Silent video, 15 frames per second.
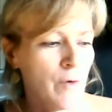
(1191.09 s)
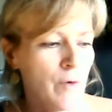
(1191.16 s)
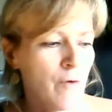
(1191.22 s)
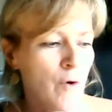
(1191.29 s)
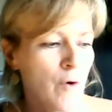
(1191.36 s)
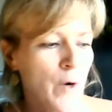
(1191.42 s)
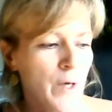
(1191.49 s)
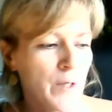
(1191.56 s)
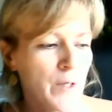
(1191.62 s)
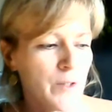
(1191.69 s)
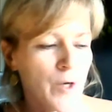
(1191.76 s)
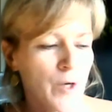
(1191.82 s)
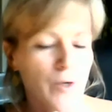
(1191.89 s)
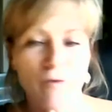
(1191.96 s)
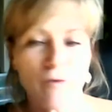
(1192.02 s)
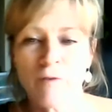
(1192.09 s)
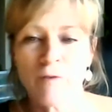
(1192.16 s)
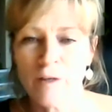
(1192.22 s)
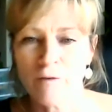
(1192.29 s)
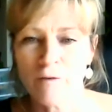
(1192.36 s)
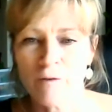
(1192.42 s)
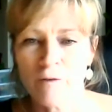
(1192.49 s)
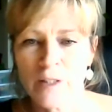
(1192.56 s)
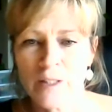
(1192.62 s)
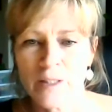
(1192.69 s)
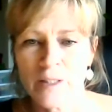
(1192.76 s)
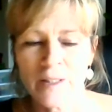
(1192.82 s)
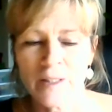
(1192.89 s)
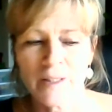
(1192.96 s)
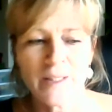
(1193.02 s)
or 4 oils on your feet, for
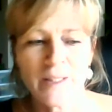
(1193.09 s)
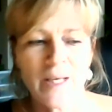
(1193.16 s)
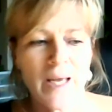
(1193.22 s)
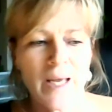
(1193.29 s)
instance,